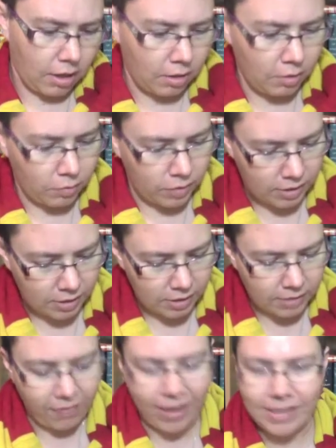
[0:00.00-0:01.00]
Oh, this
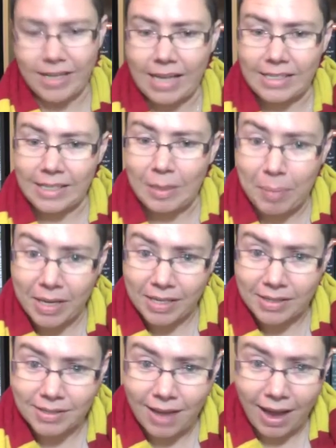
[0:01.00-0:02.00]
is a Fantastic
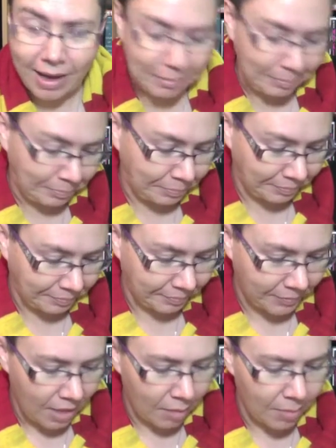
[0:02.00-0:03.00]
Beasts item.
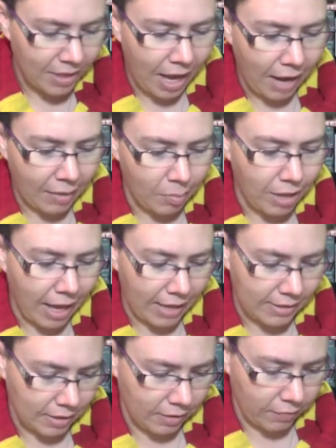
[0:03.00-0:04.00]
Let me get out of the
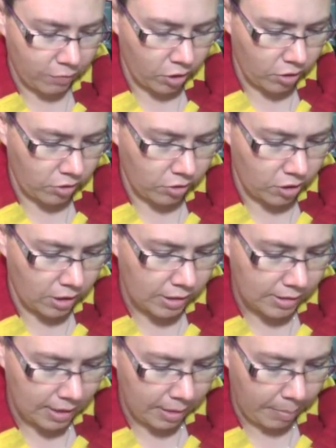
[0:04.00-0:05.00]
plastic for you so you
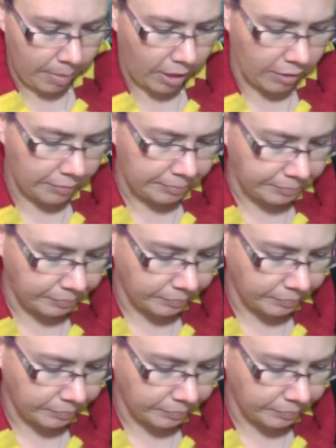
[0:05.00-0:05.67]
can see it better.